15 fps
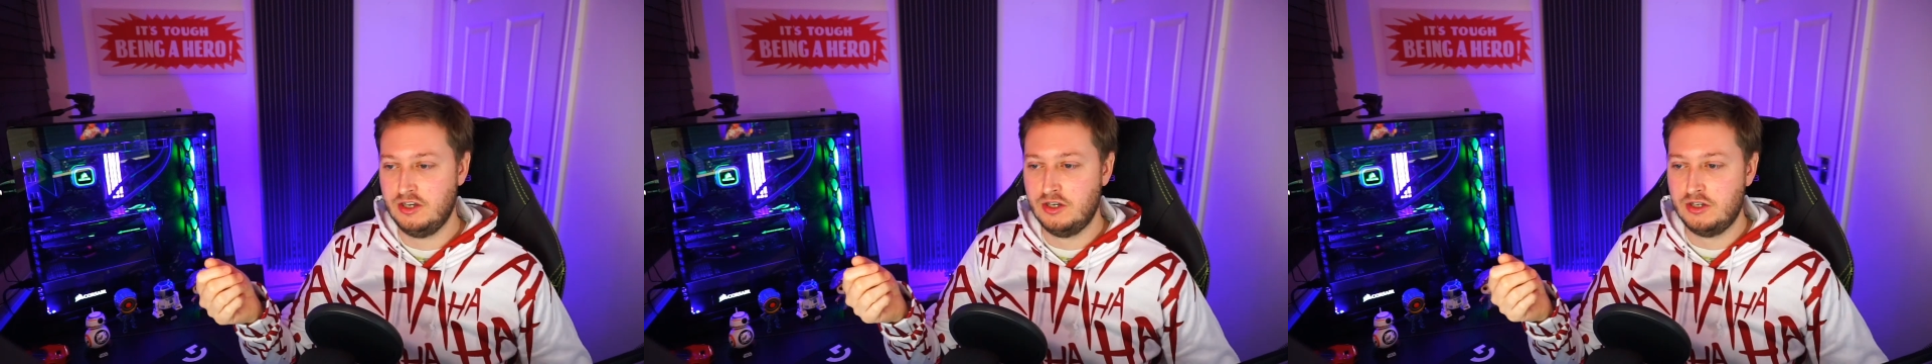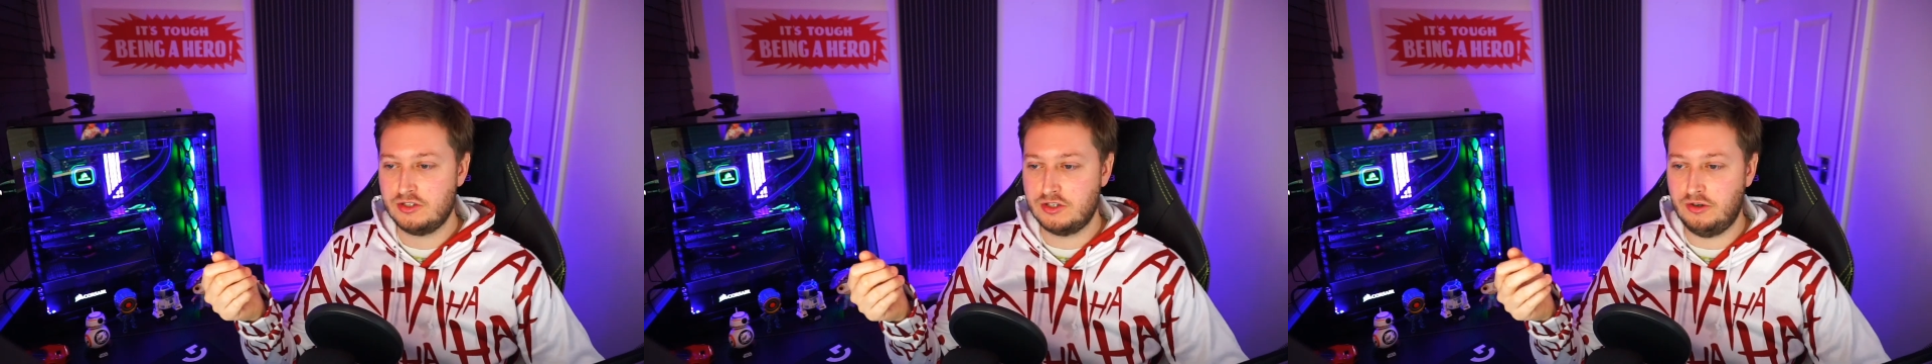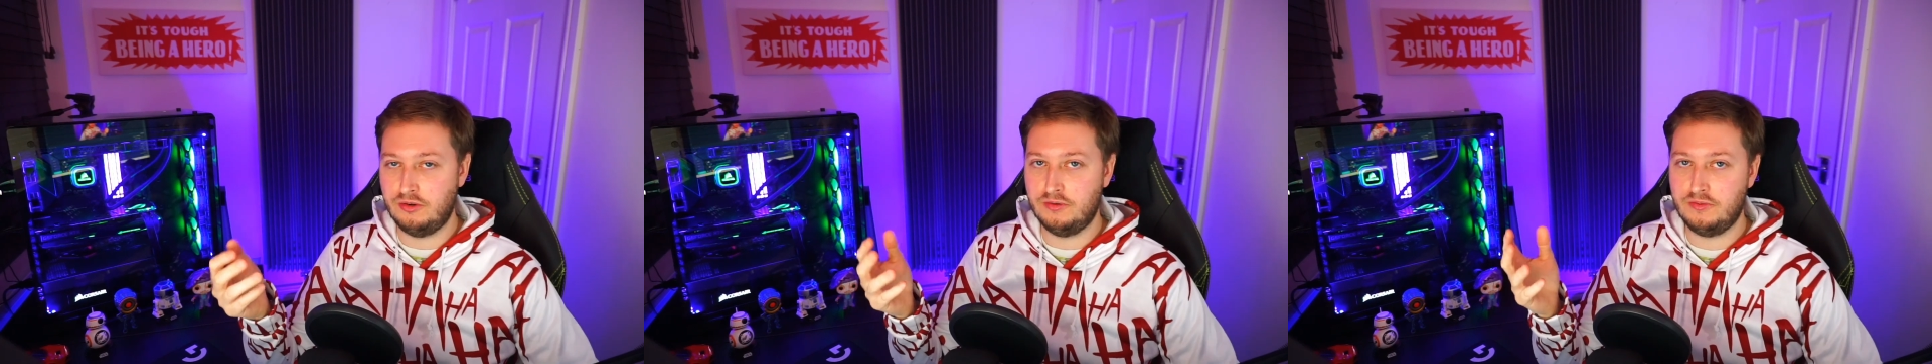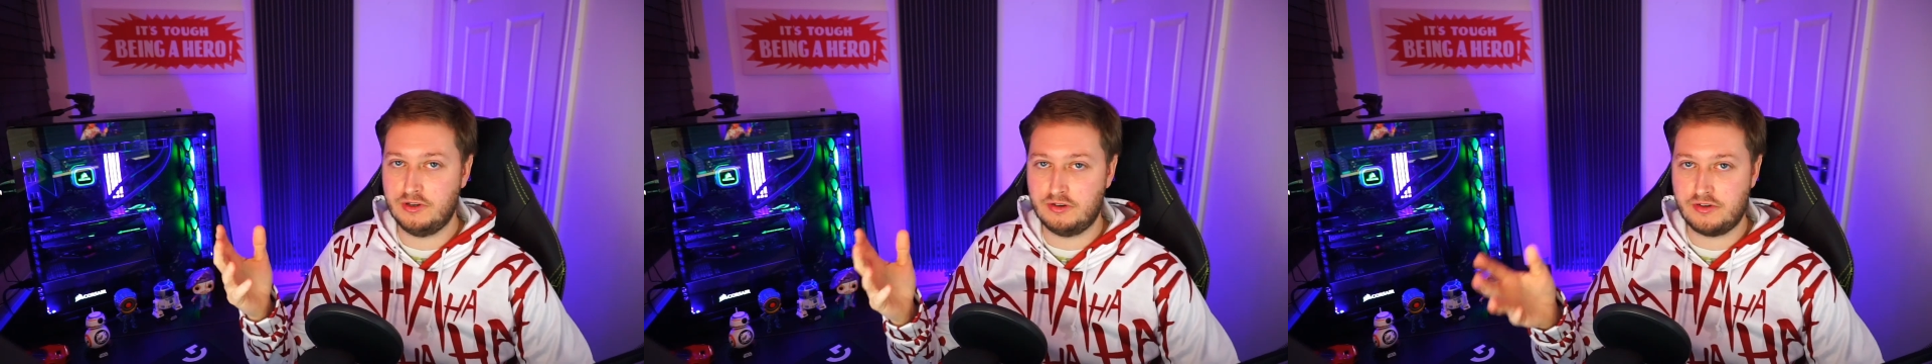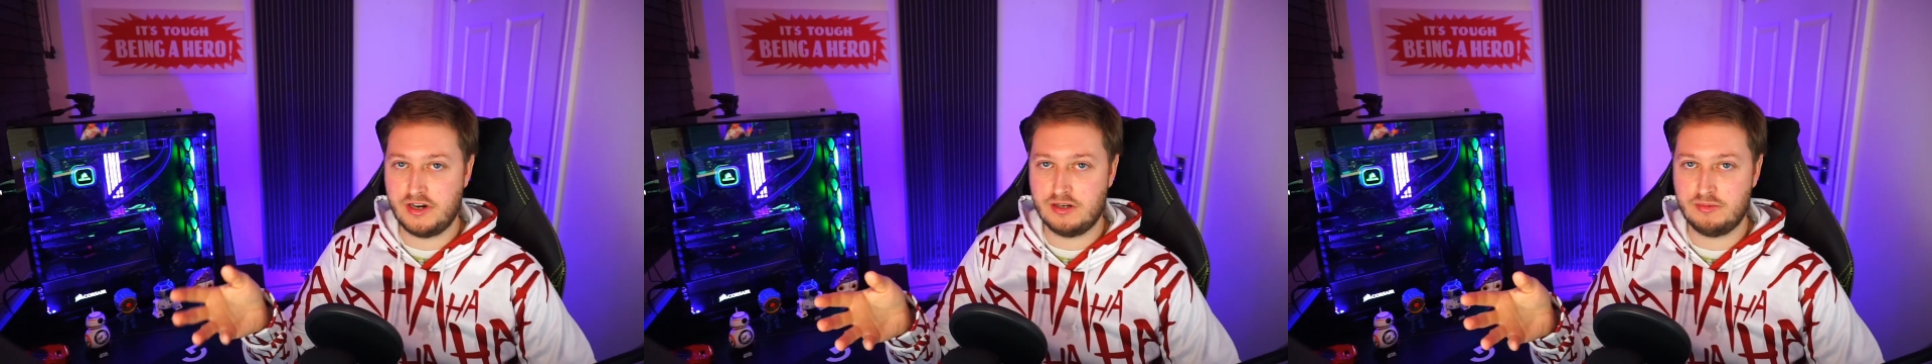So
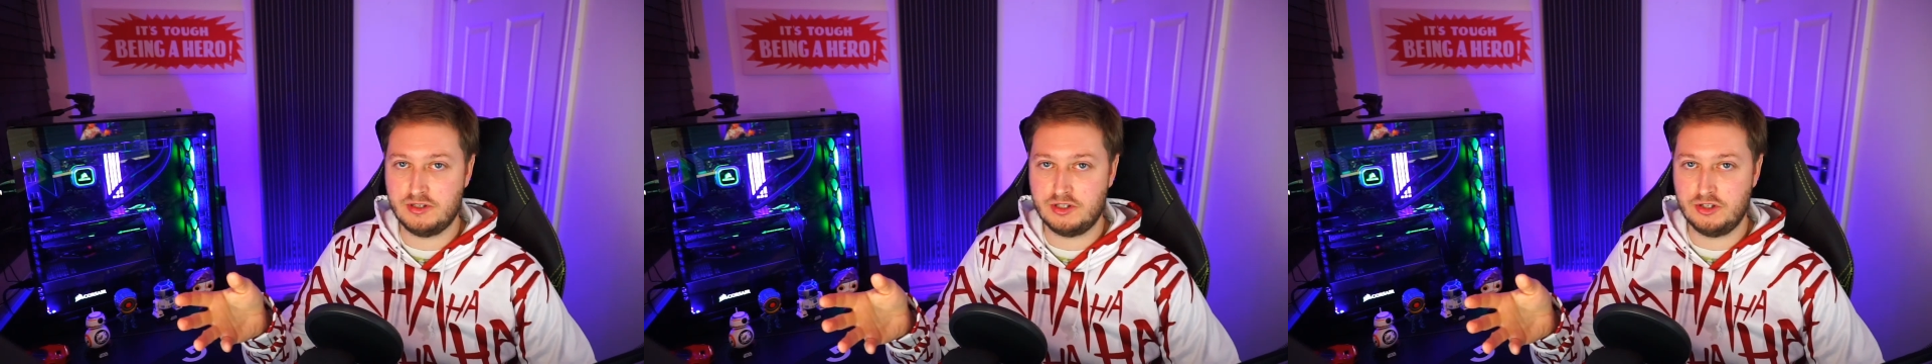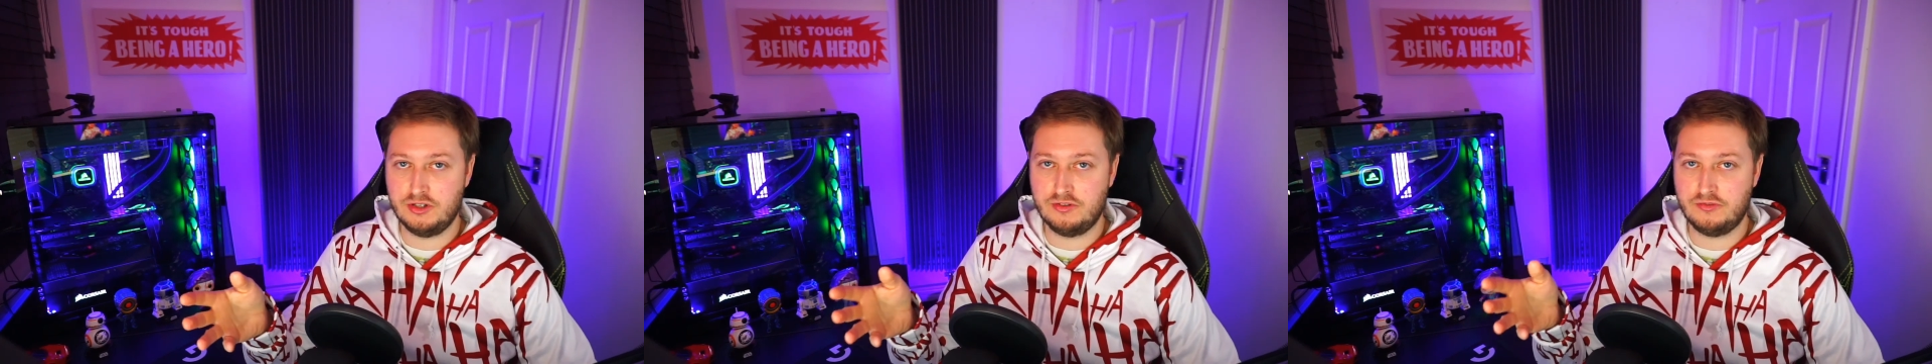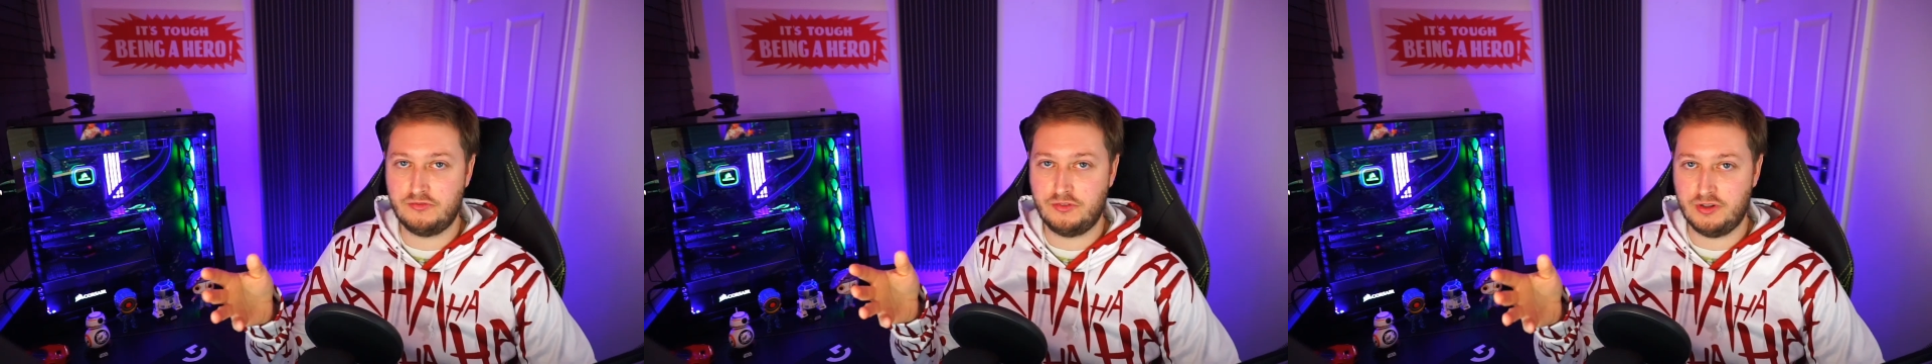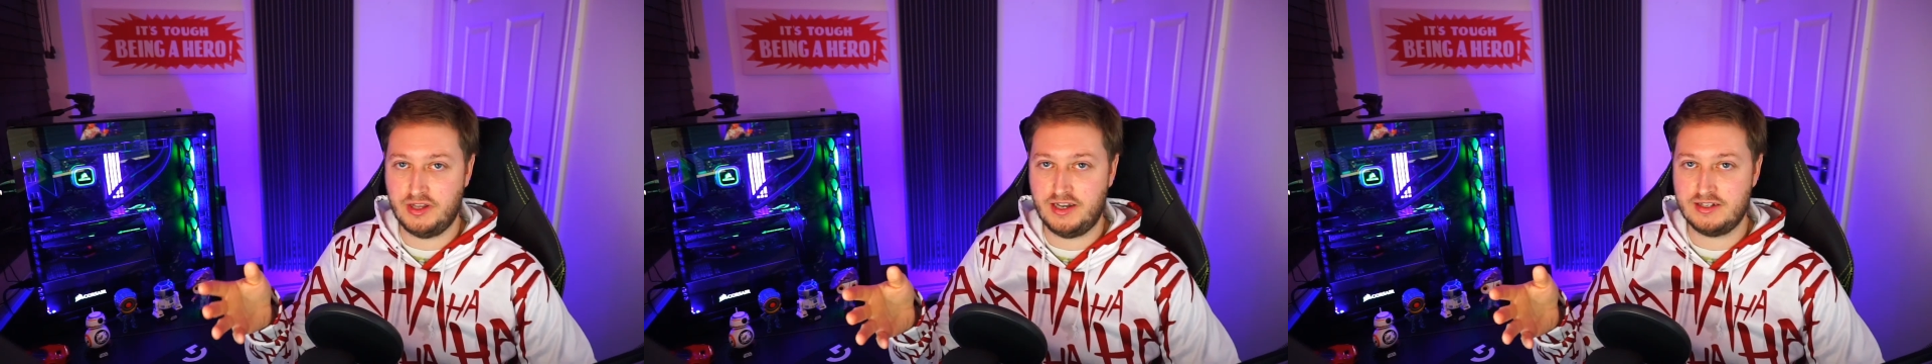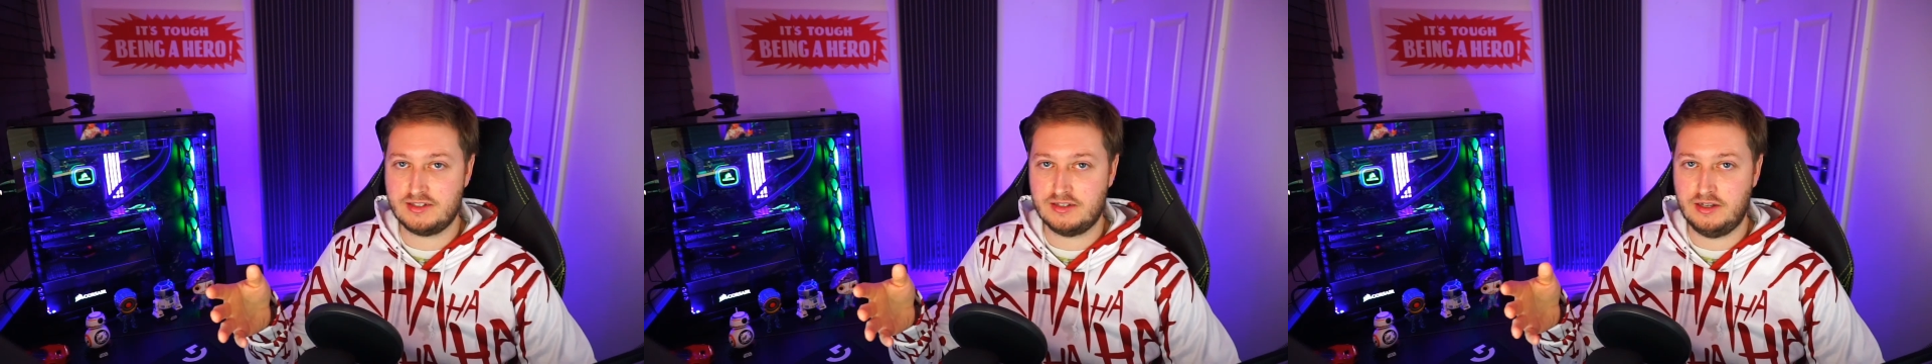incredibly good for
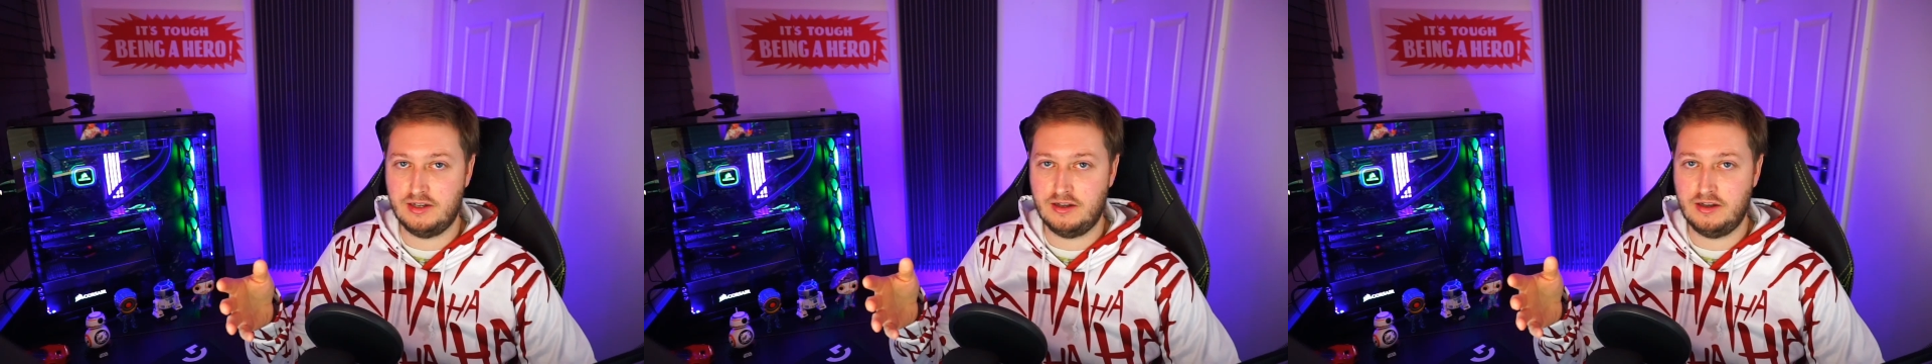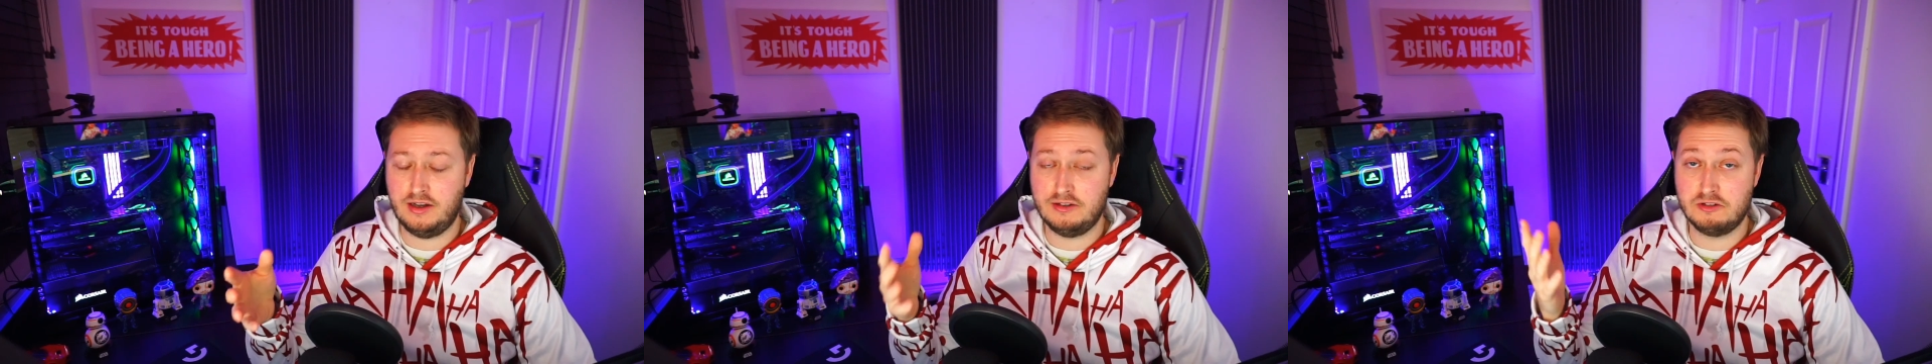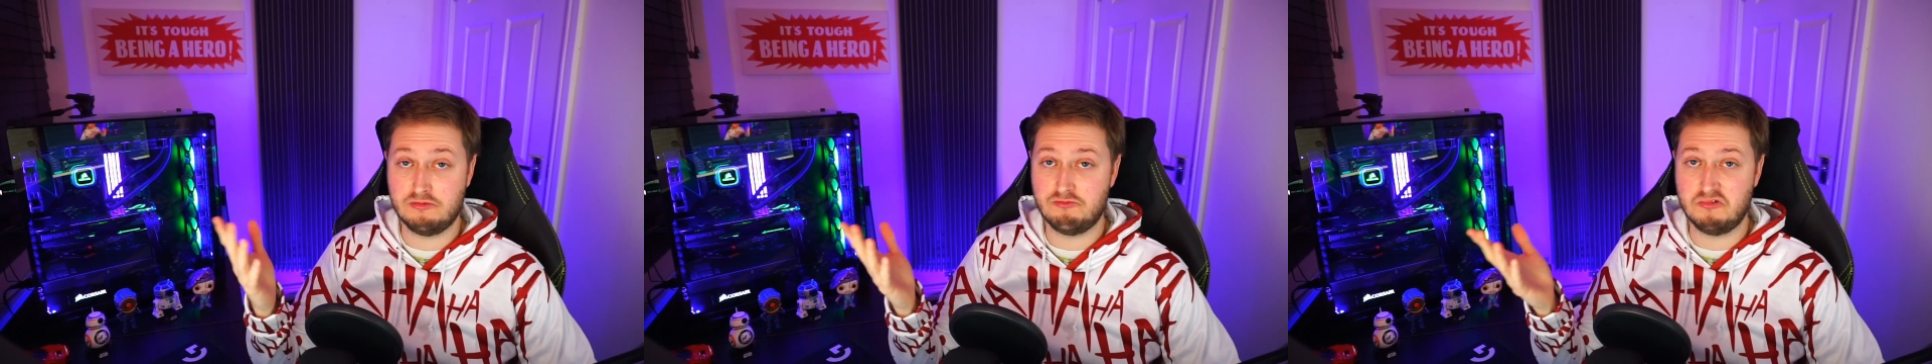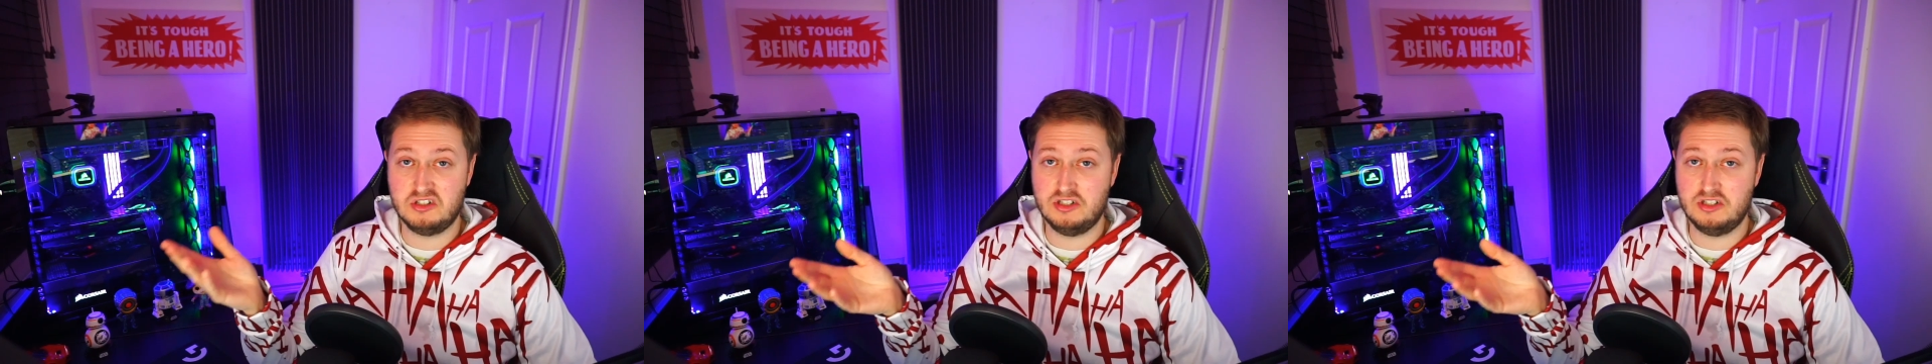that. I don't really